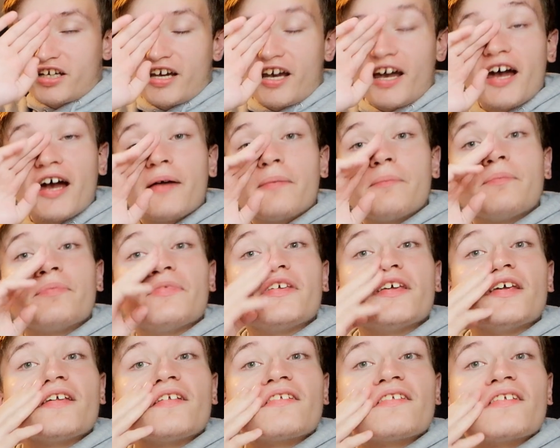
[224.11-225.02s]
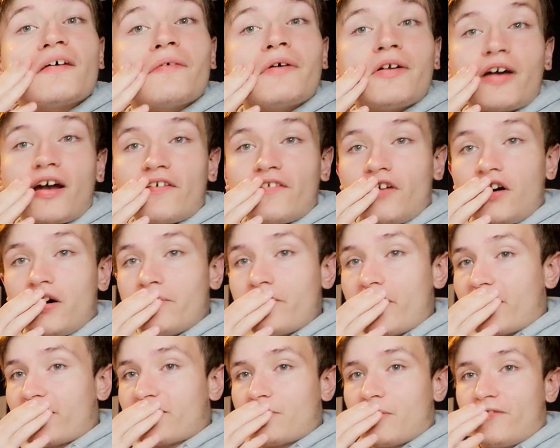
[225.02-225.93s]
Um so anyway, I thought I'd
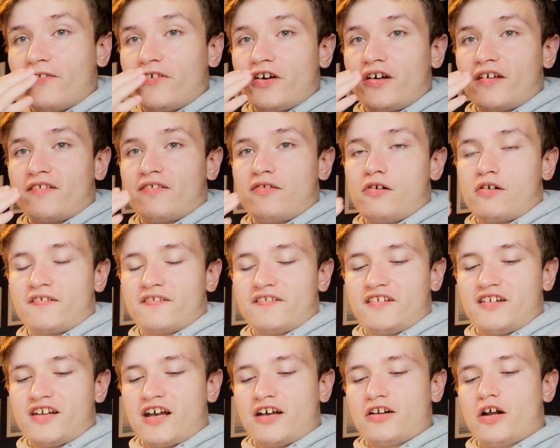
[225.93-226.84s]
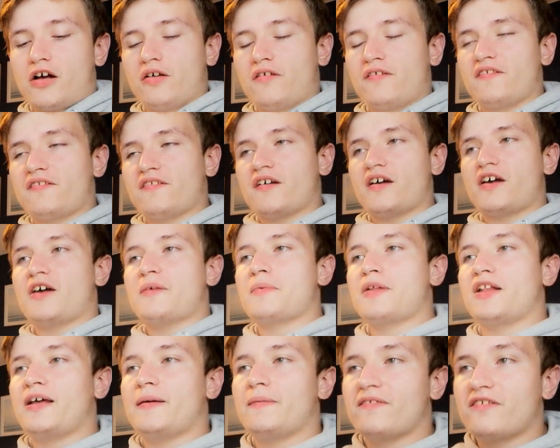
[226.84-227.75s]
react to my first vlog today, and also
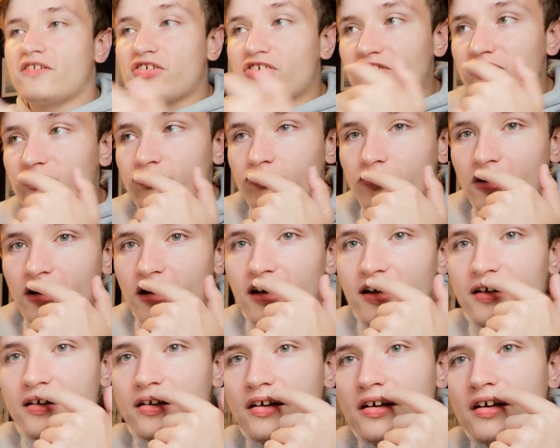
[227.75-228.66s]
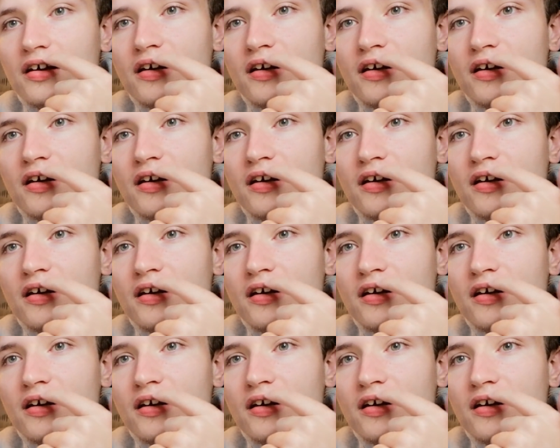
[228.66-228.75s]
my lips are just dry.